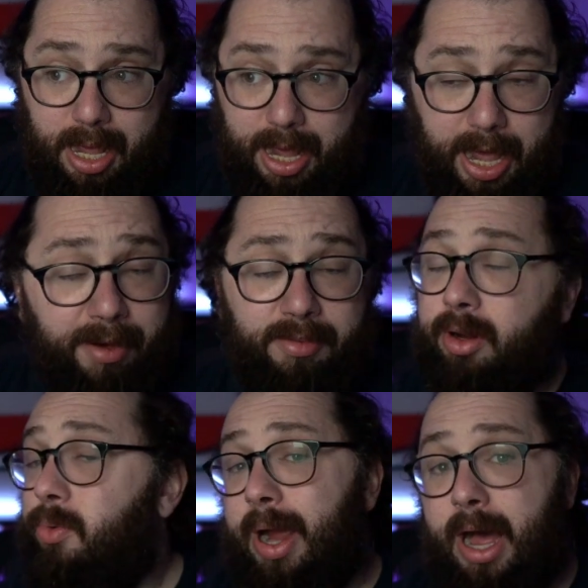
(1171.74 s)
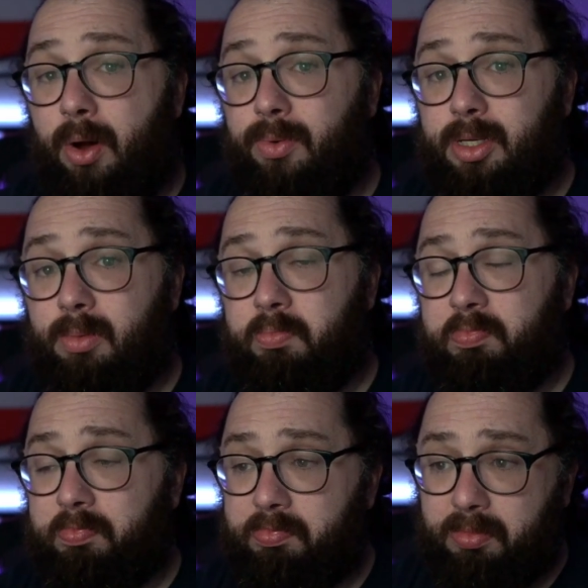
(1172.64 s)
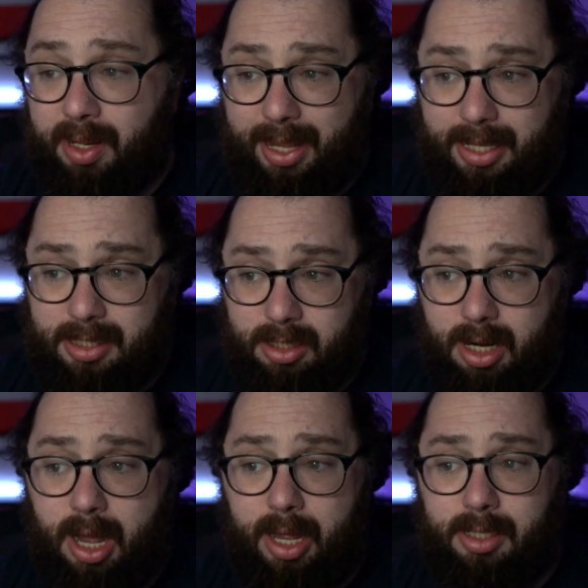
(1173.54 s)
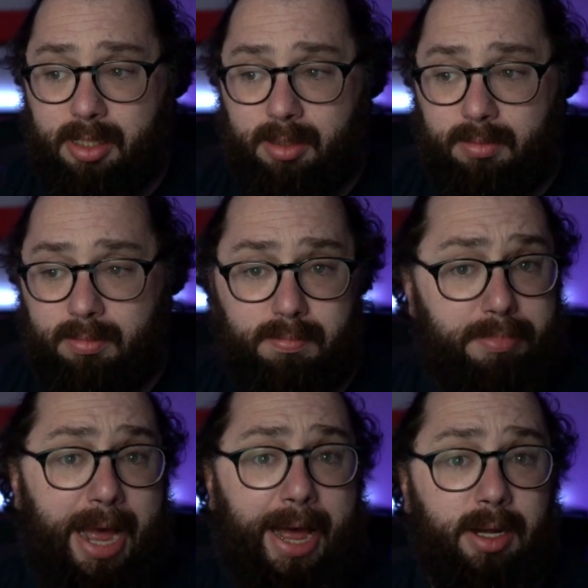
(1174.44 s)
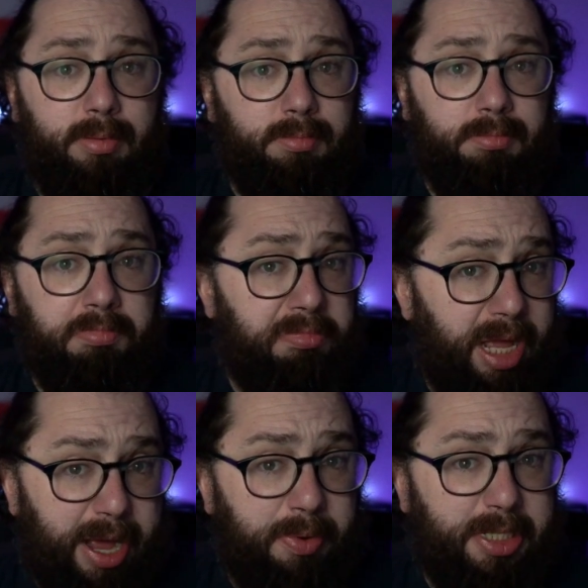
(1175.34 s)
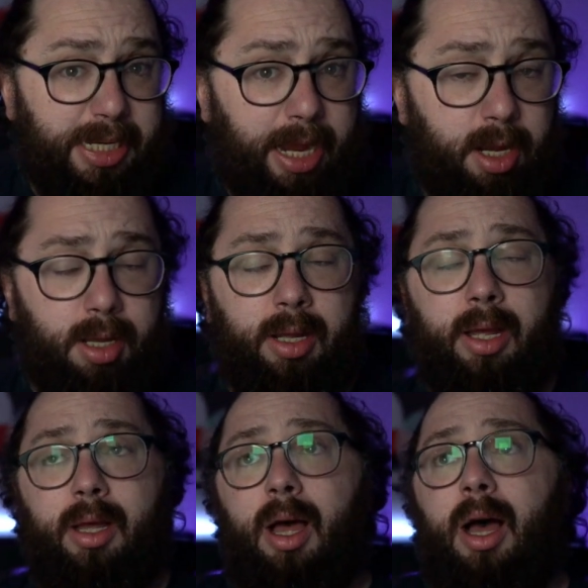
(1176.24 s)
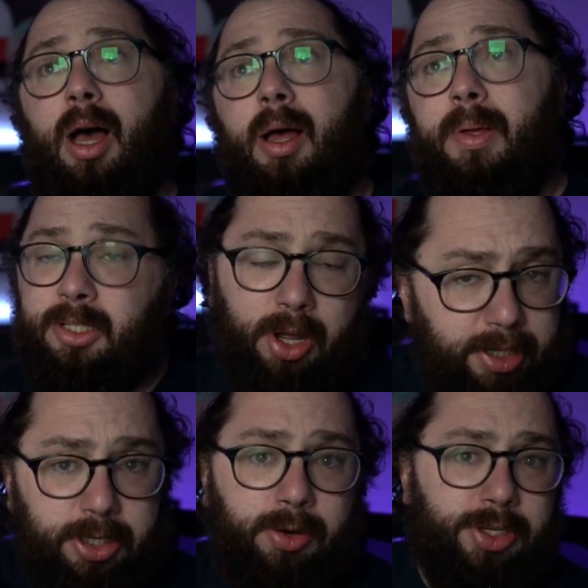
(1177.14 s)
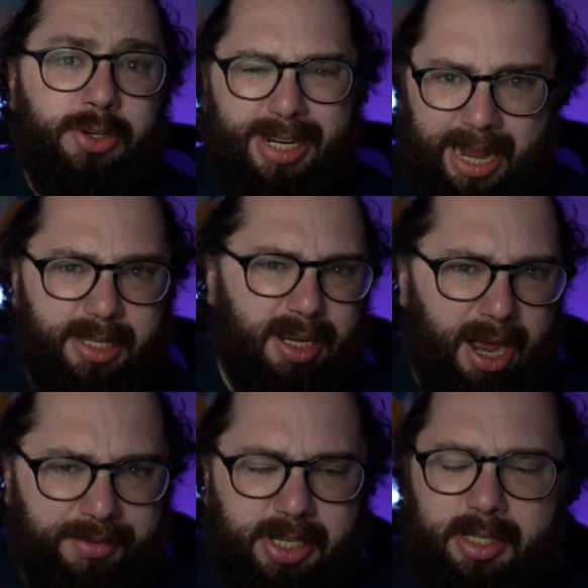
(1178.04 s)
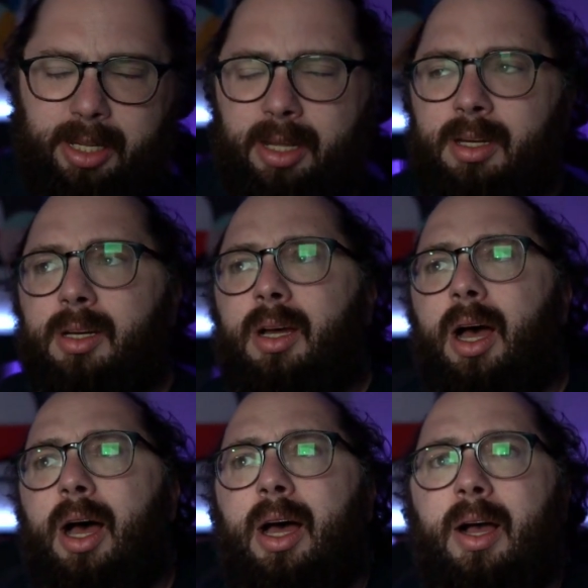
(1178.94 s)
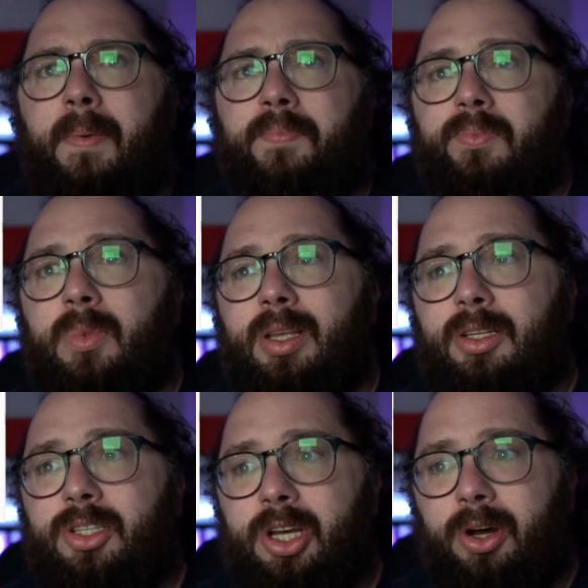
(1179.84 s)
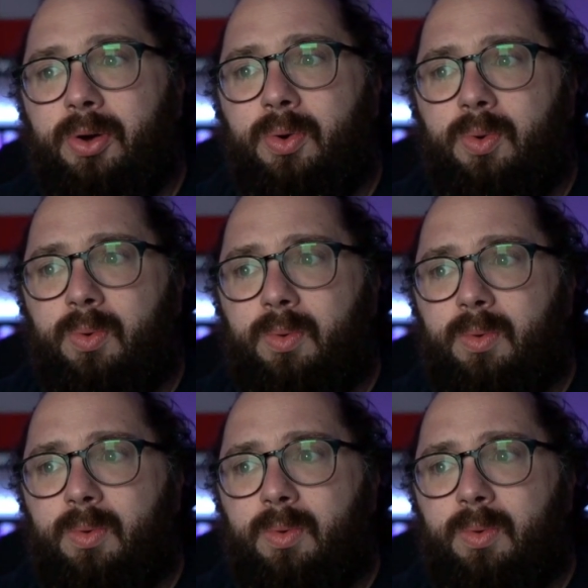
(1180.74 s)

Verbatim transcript: every round is not bad, I would say. As long as a creature dies, obviously. So